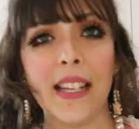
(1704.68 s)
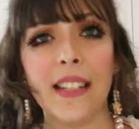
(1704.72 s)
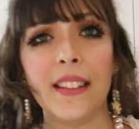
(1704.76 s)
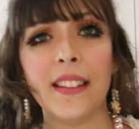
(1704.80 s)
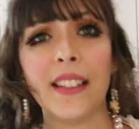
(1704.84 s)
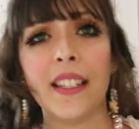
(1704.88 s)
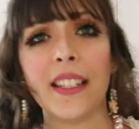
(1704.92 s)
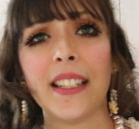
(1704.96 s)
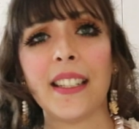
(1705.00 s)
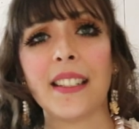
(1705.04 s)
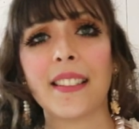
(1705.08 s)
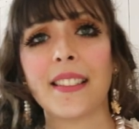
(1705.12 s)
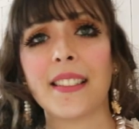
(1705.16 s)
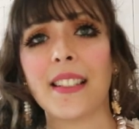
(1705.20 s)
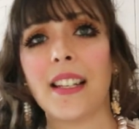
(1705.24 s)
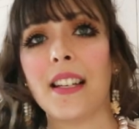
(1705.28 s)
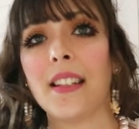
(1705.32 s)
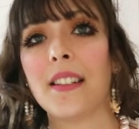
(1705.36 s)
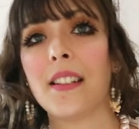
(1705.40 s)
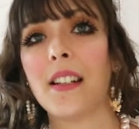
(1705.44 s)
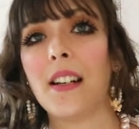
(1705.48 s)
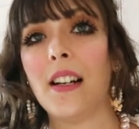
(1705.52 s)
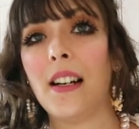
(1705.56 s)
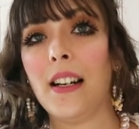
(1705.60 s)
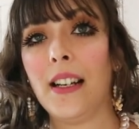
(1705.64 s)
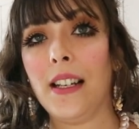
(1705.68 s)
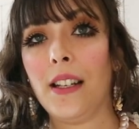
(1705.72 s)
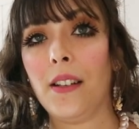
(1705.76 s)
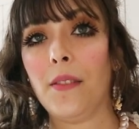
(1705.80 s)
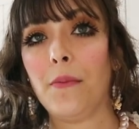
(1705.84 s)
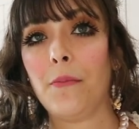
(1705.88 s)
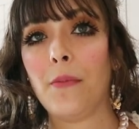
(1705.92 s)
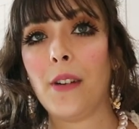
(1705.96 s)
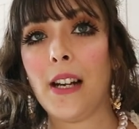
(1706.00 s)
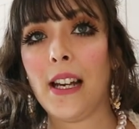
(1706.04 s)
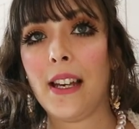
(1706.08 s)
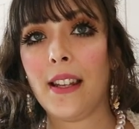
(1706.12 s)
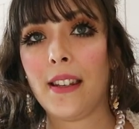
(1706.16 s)
And like I said, I
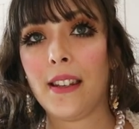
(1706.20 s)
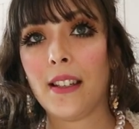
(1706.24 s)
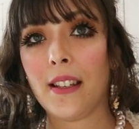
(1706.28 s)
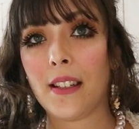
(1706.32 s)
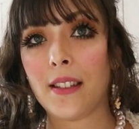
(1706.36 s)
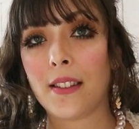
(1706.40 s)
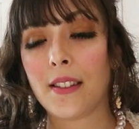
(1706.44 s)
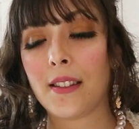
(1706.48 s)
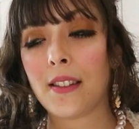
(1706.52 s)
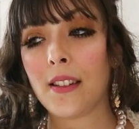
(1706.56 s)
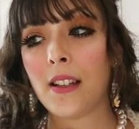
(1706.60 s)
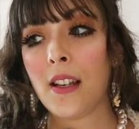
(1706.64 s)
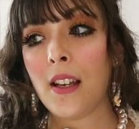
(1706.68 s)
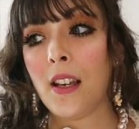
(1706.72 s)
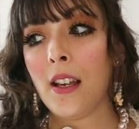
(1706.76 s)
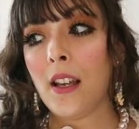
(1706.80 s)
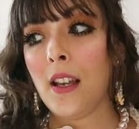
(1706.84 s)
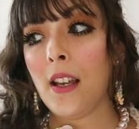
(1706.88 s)
wear this